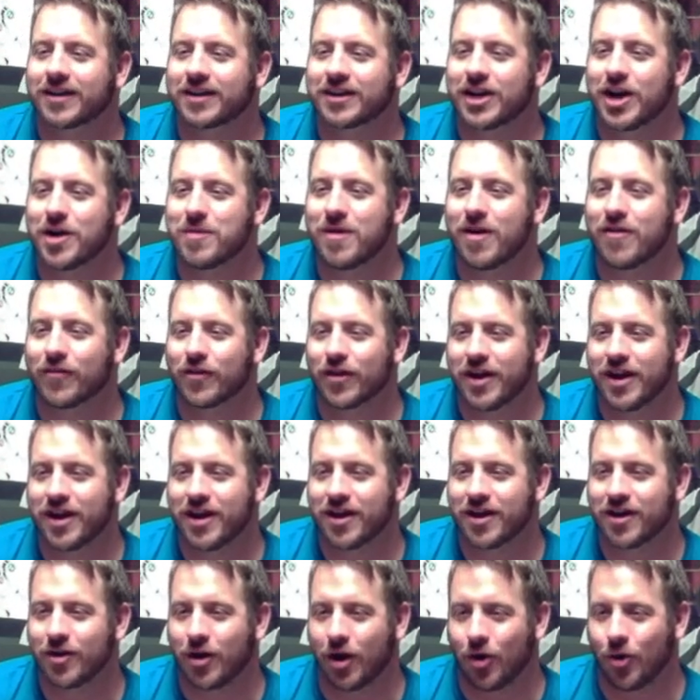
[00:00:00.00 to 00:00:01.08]
come over
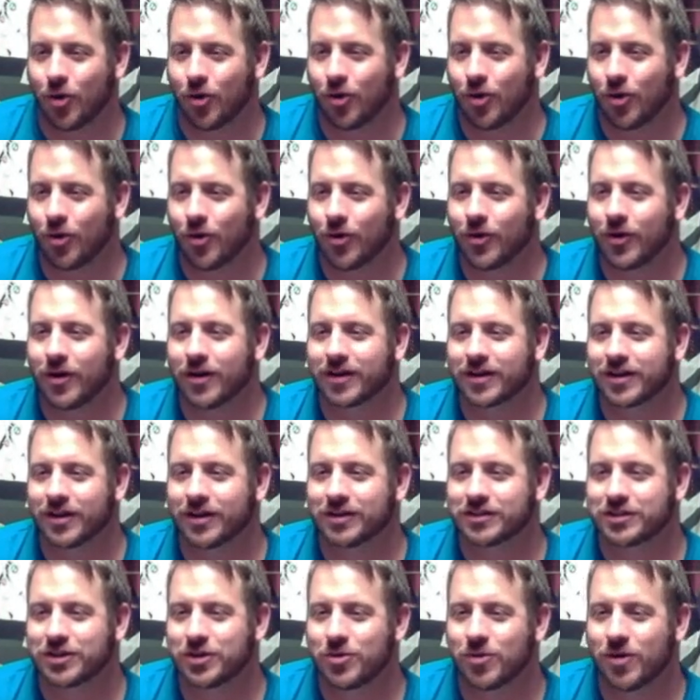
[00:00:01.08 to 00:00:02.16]
here. Oh,
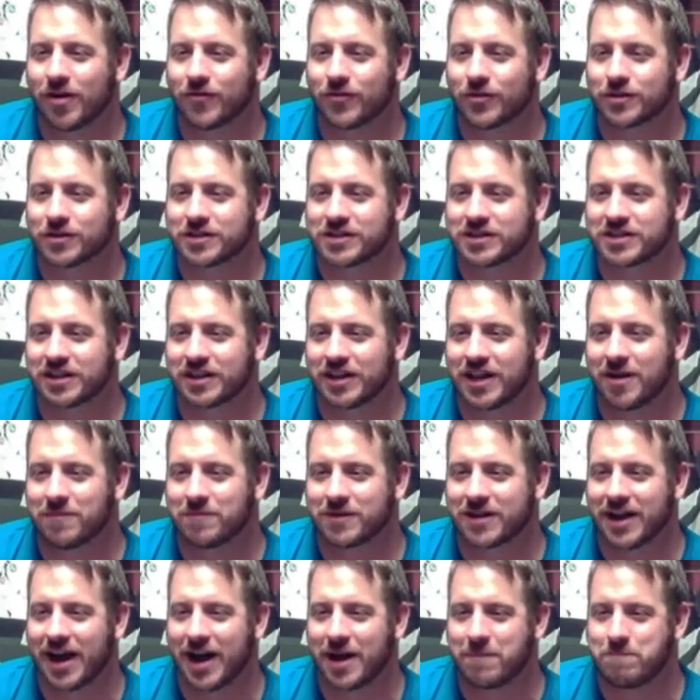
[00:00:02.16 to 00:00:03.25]
because whoever
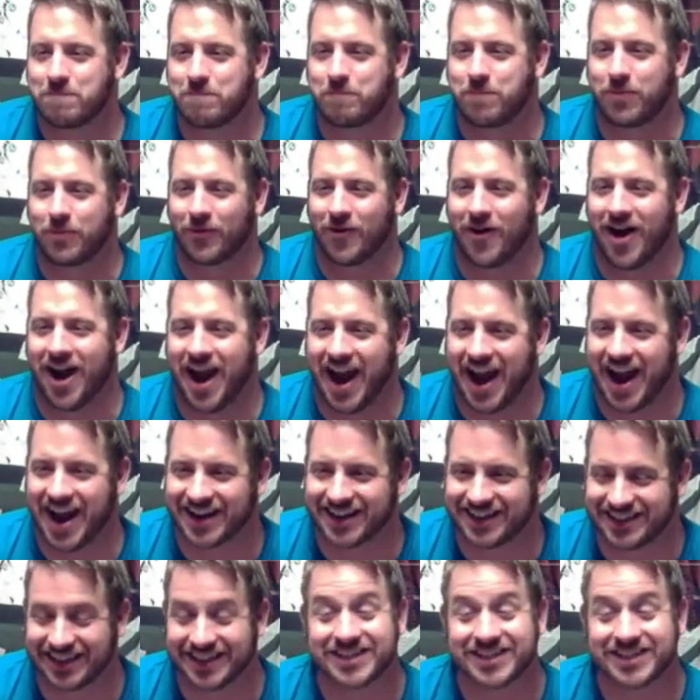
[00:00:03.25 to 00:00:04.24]
slept got pranked.